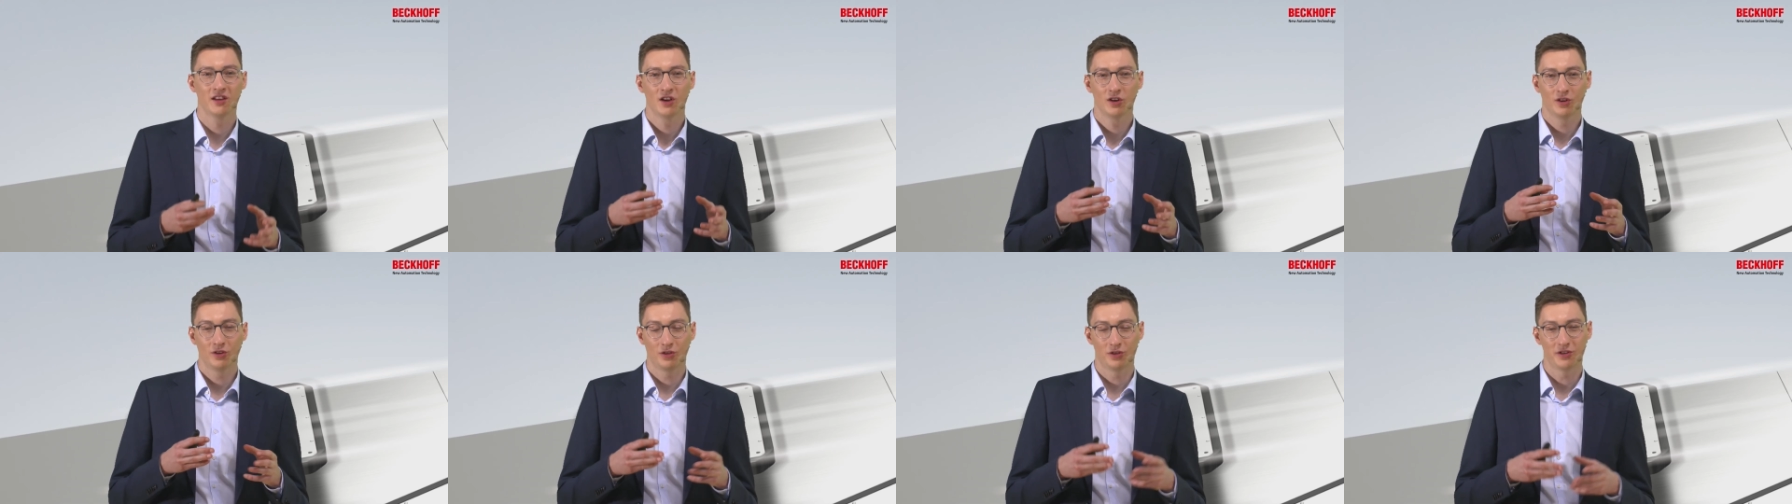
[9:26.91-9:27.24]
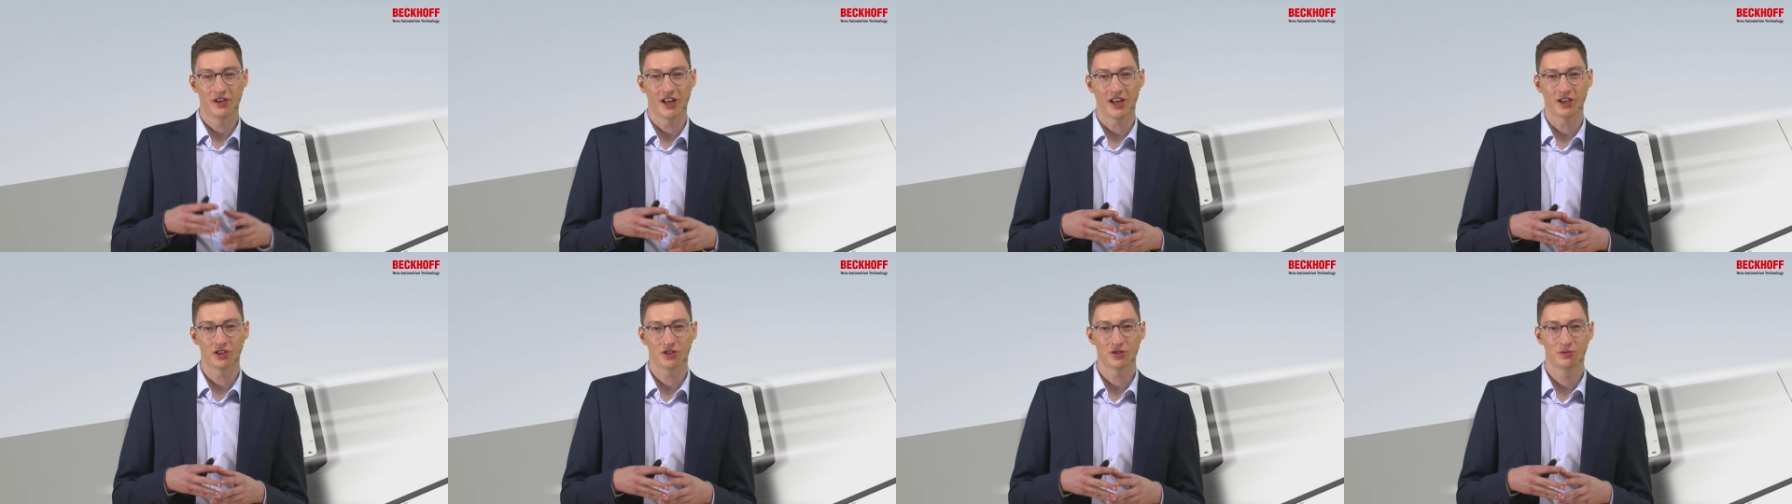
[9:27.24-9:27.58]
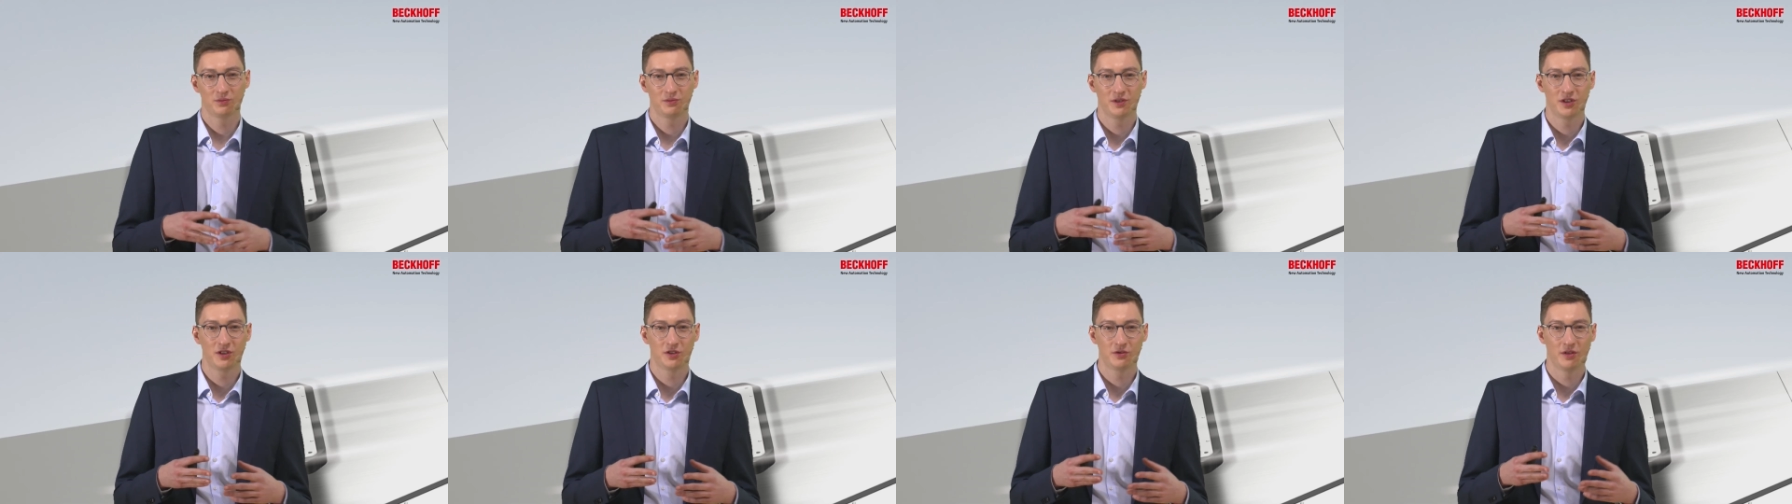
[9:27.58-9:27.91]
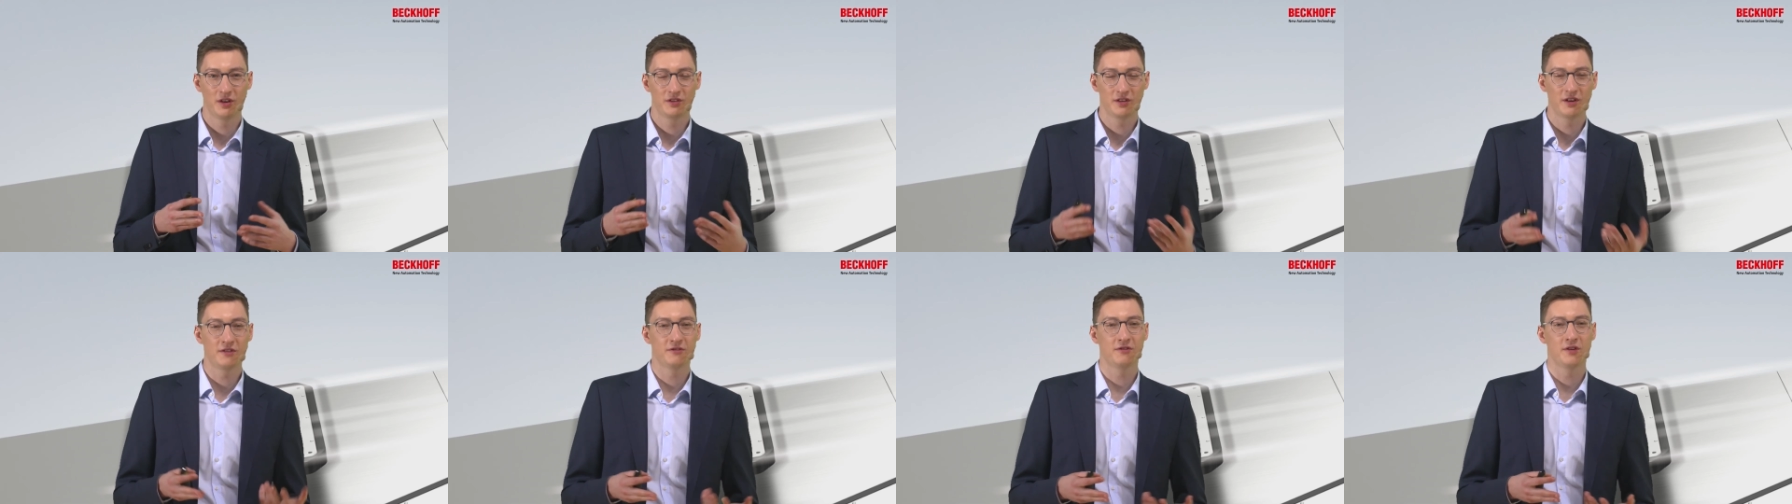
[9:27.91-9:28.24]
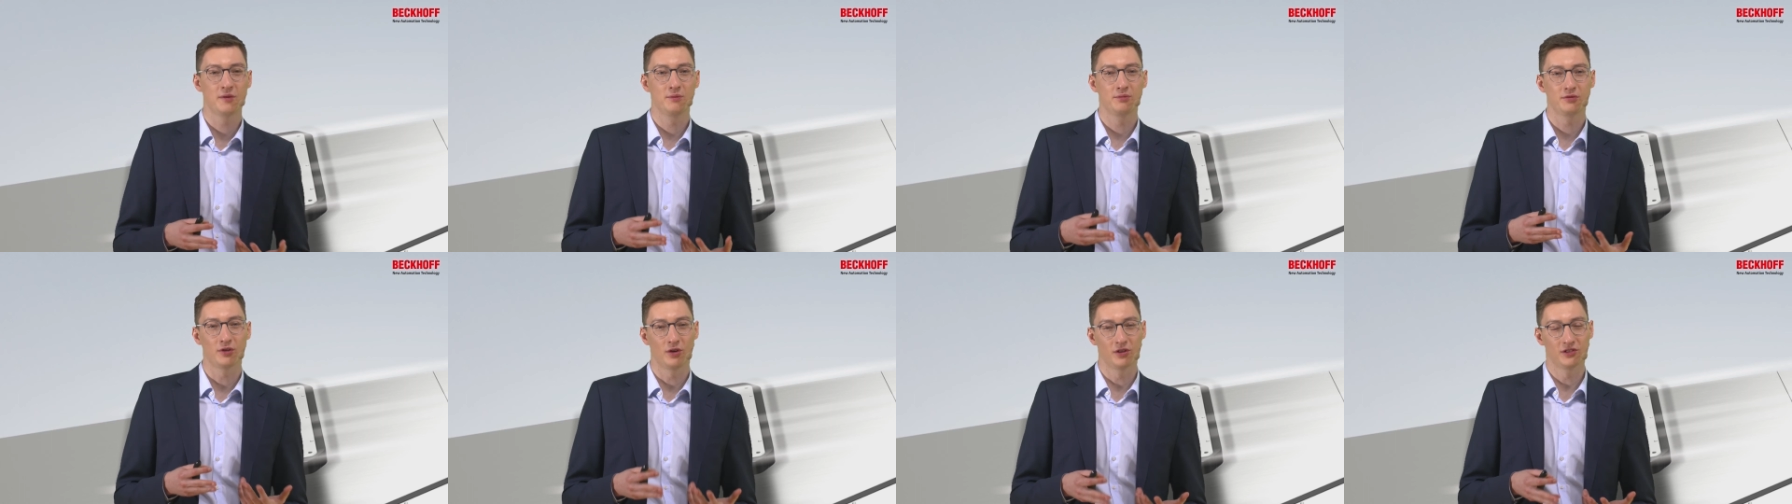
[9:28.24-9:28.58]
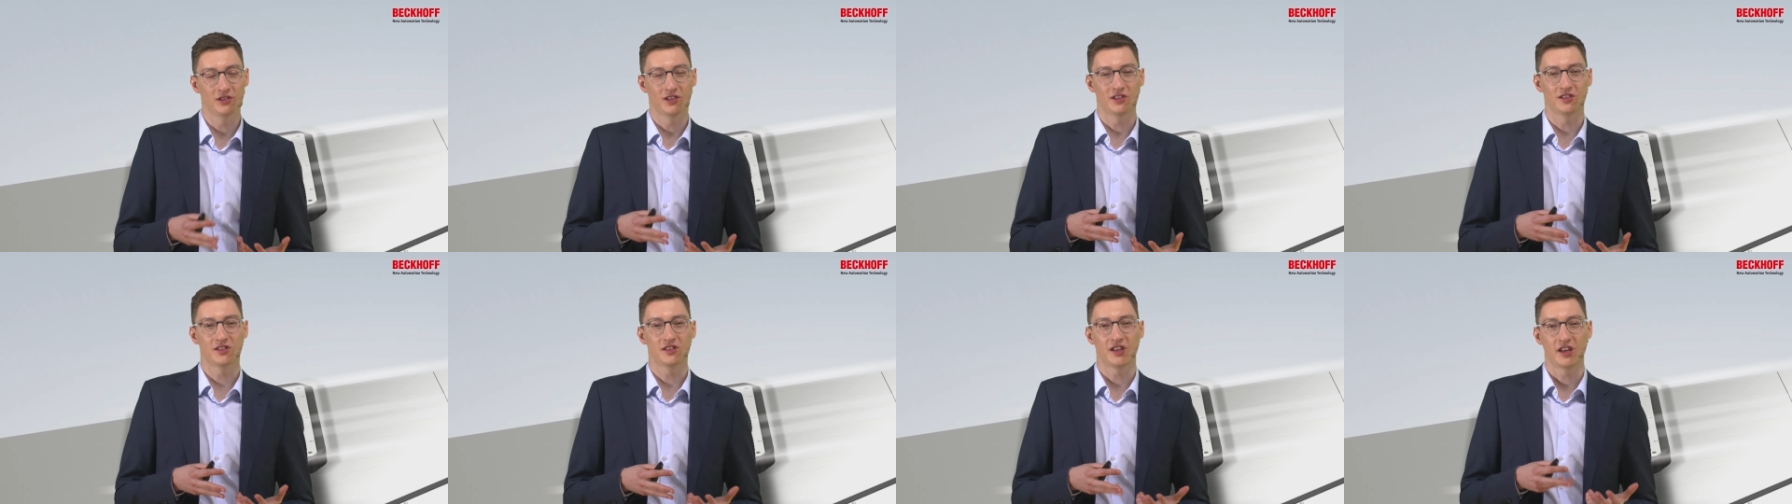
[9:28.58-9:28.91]
connection between different
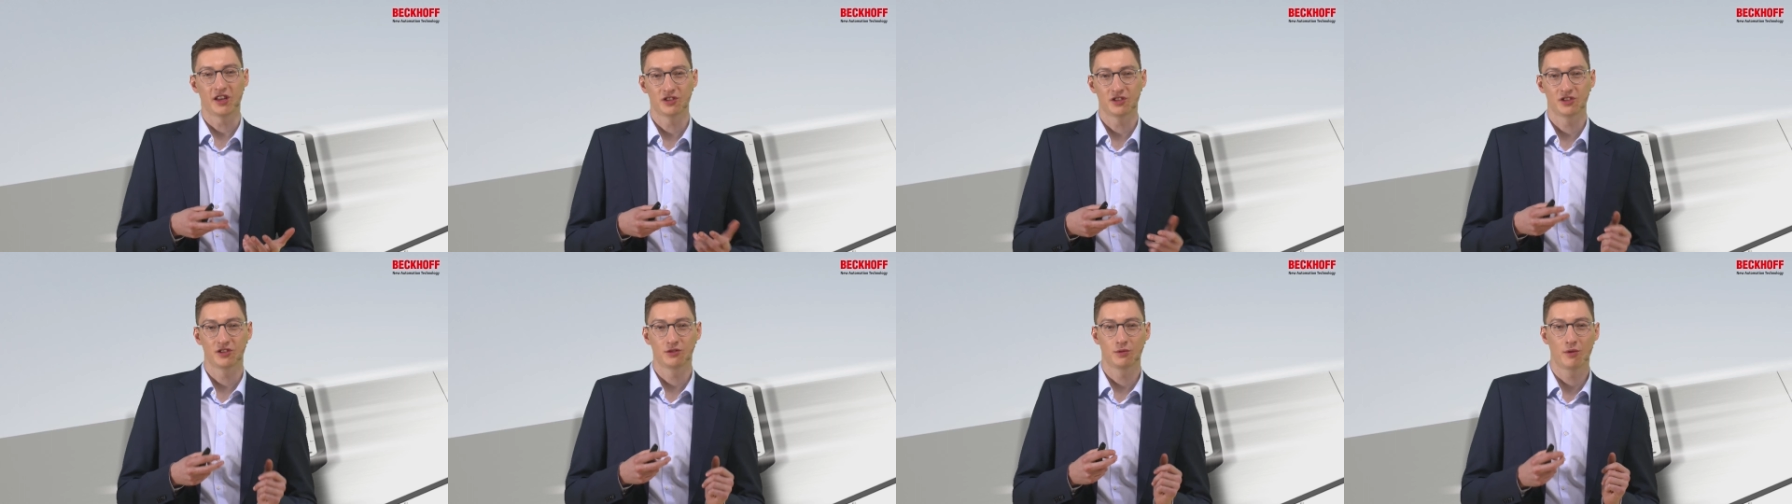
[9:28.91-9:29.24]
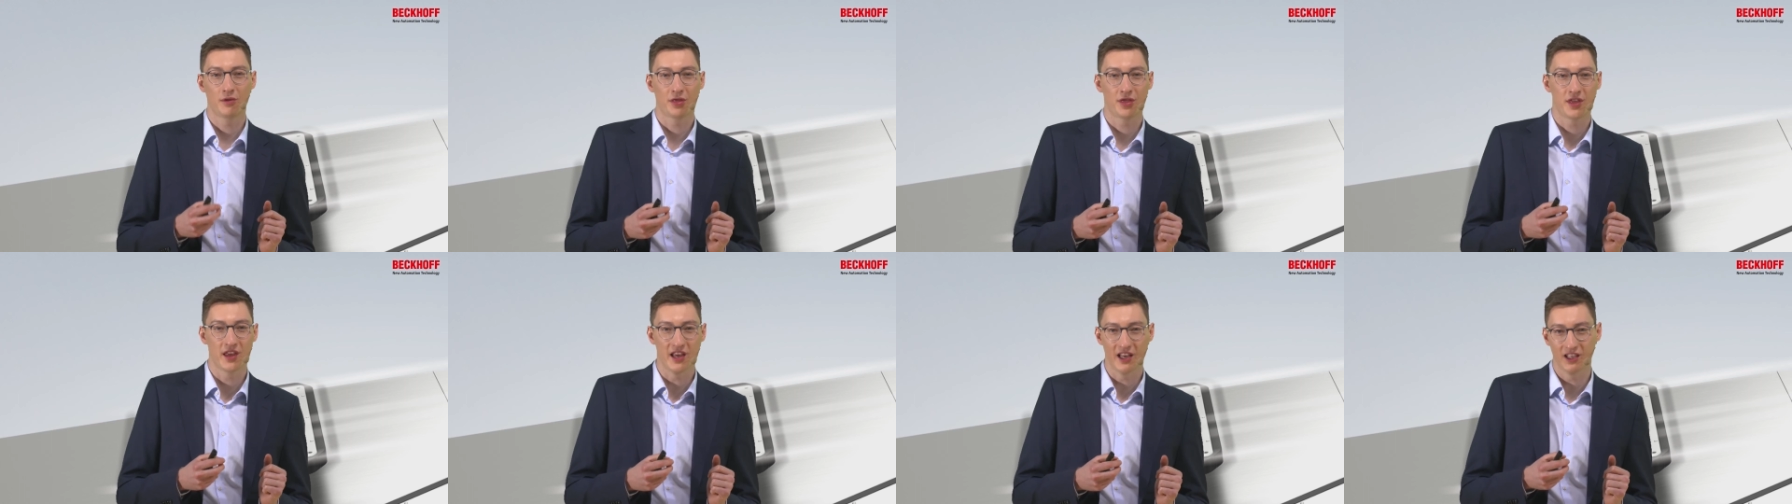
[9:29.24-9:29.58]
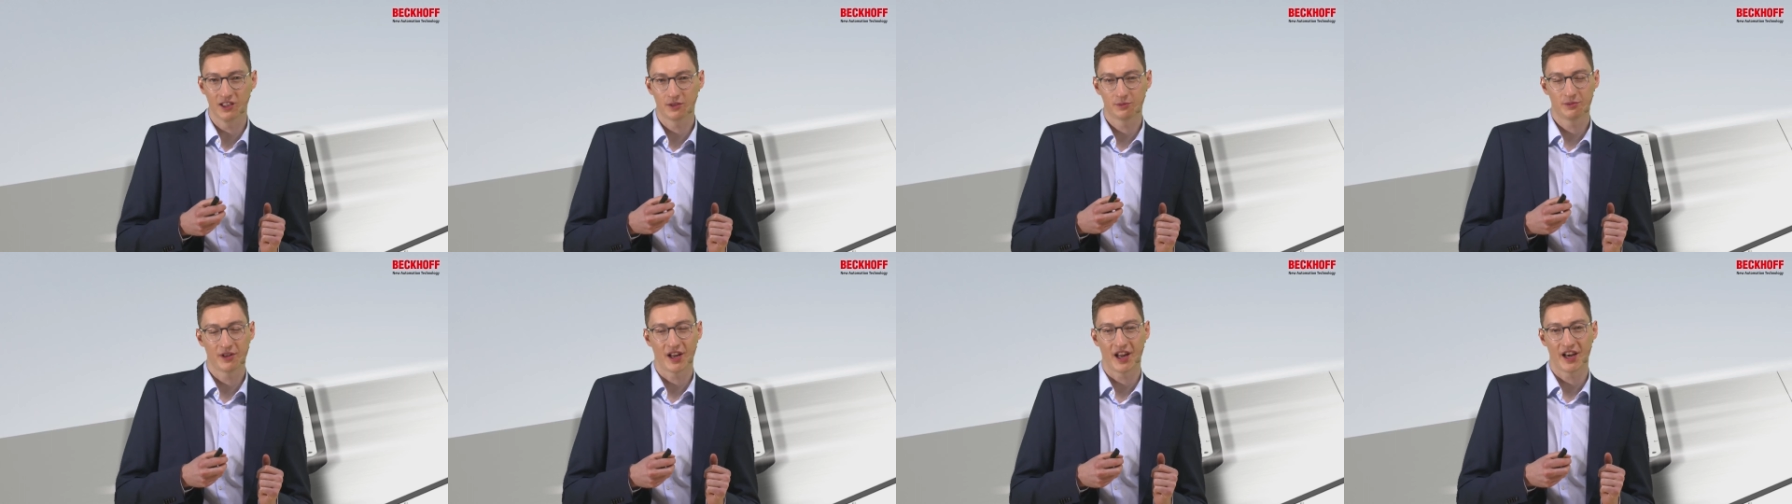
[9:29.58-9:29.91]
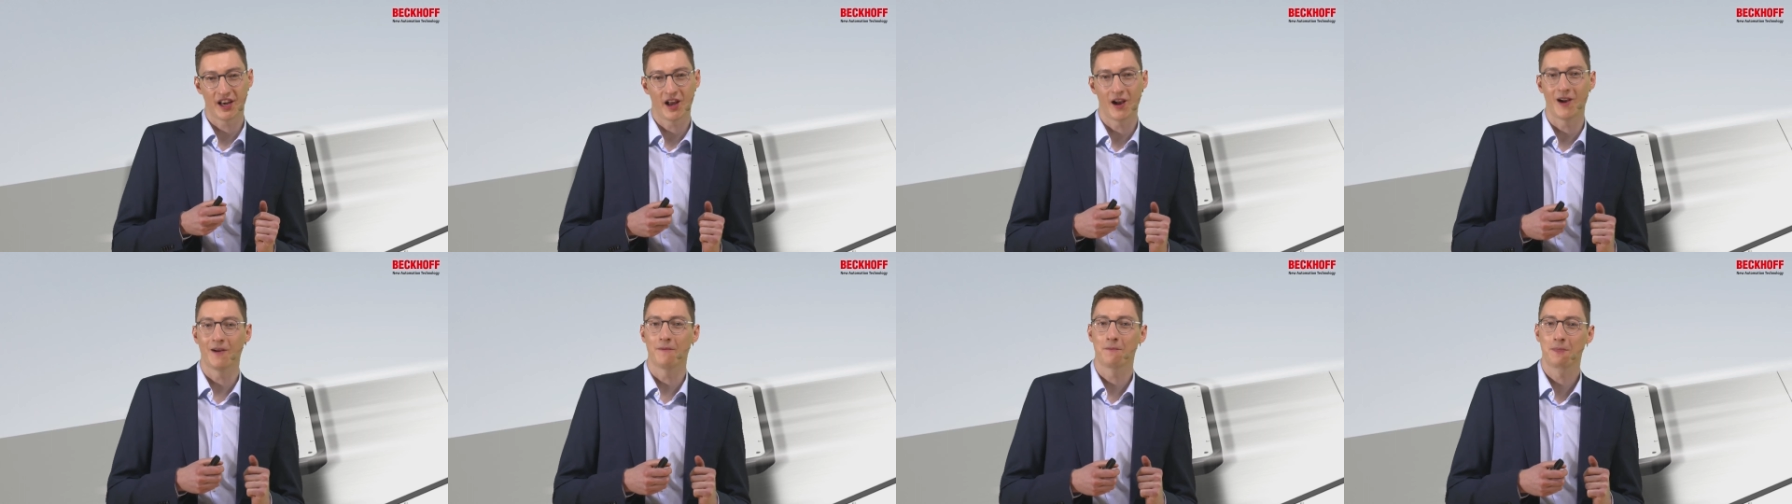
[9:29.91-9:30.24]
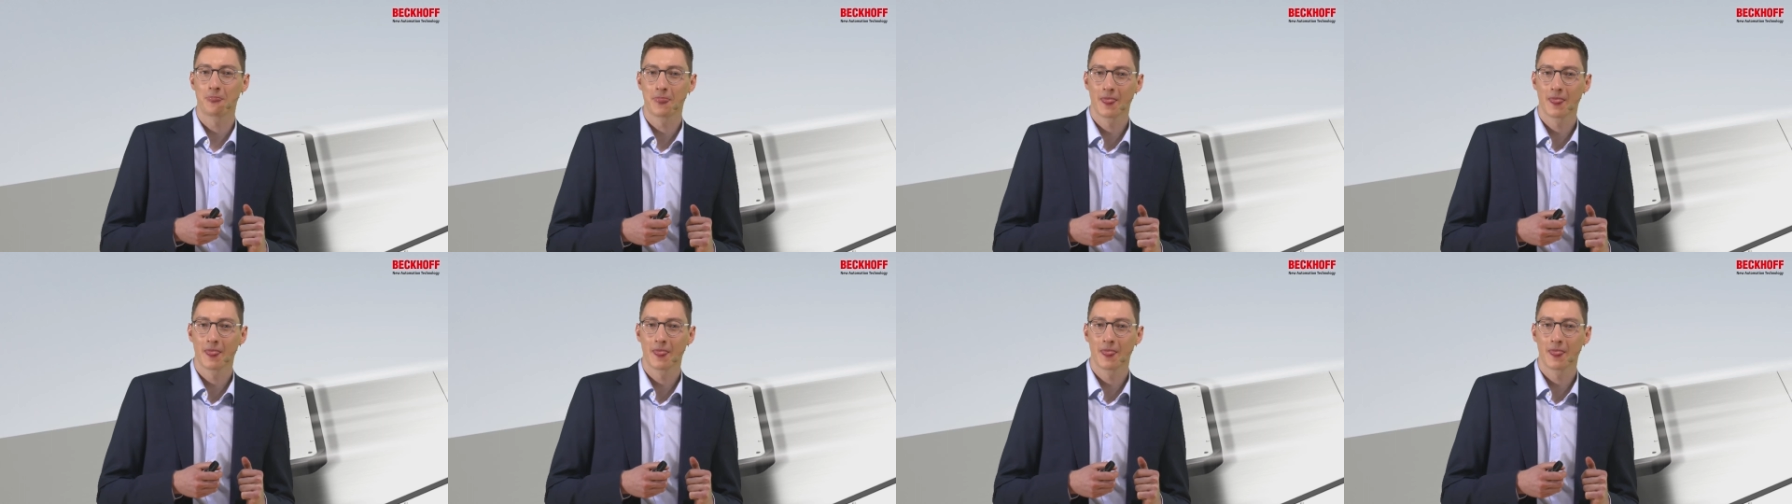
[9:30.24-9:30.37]
process stations with the XPlanar.